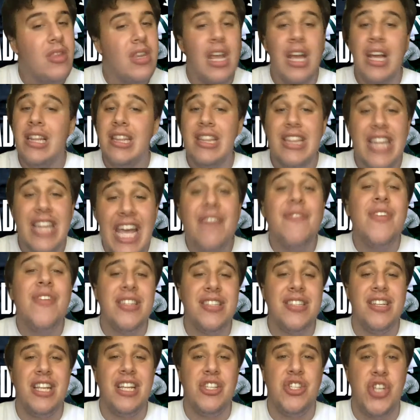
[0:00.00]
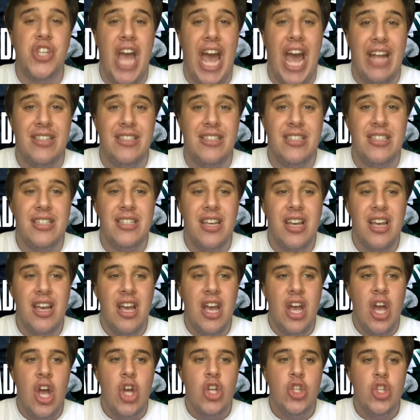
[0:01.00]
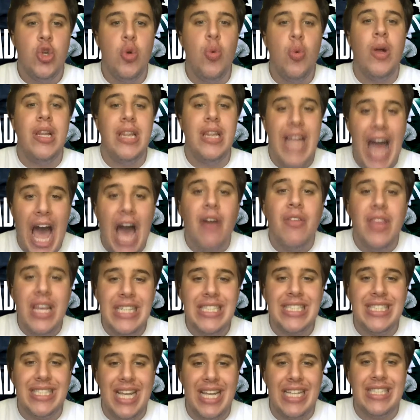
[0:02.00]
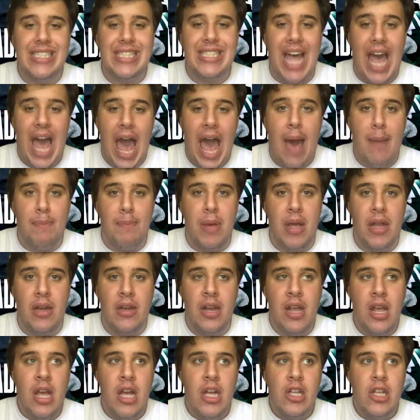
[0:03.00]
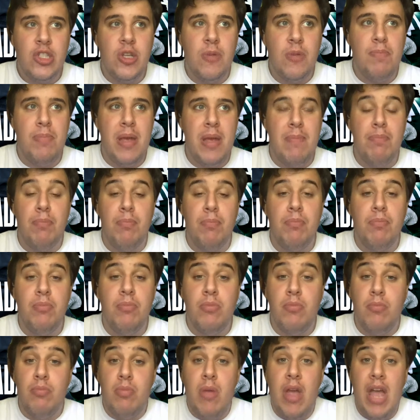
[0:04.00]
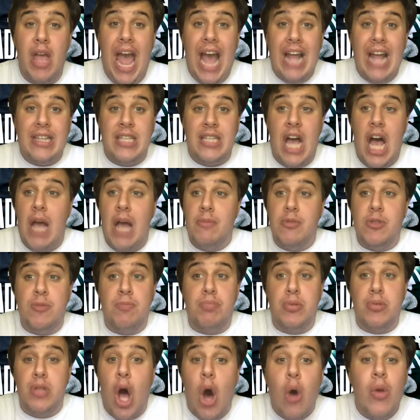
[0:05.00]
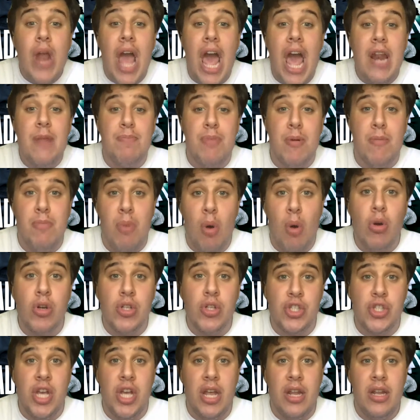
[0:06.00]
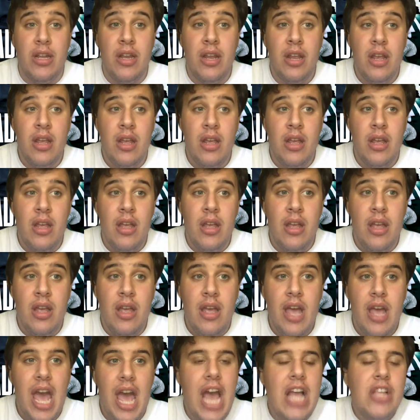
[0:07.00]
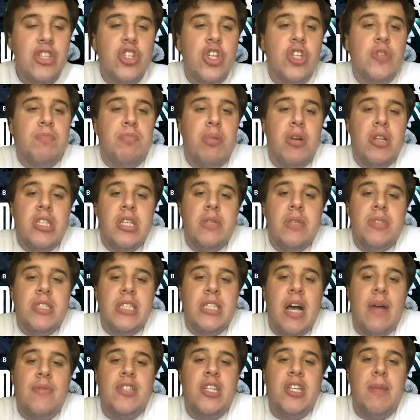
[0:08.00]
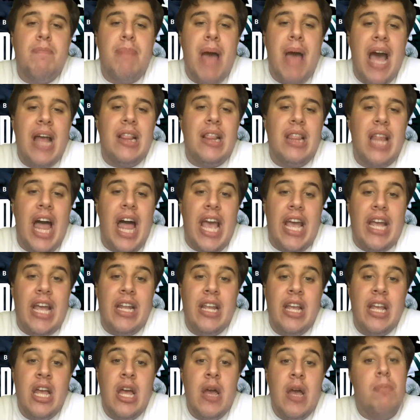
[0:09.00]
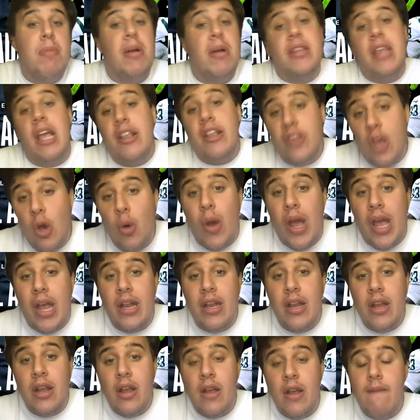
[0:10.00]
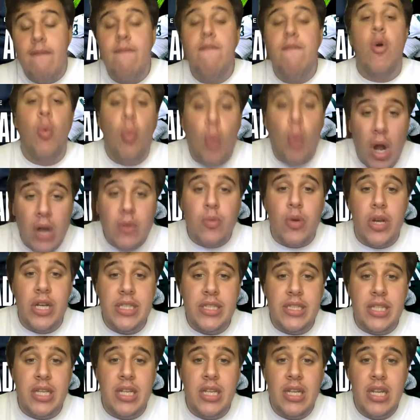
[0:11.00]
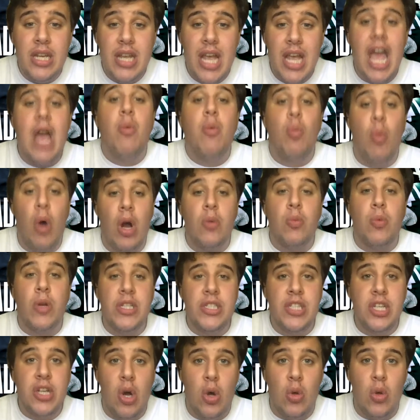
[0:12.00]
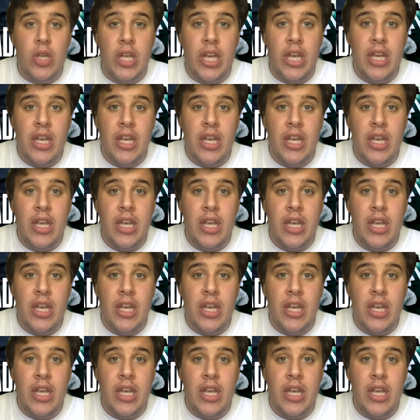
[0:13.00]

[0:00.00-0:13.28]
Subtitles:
Leave it to the Jets to allow these things to happen, to be at times blown out of proportion, and just put themselves in a bad light. But they do it for one reason and one reason only.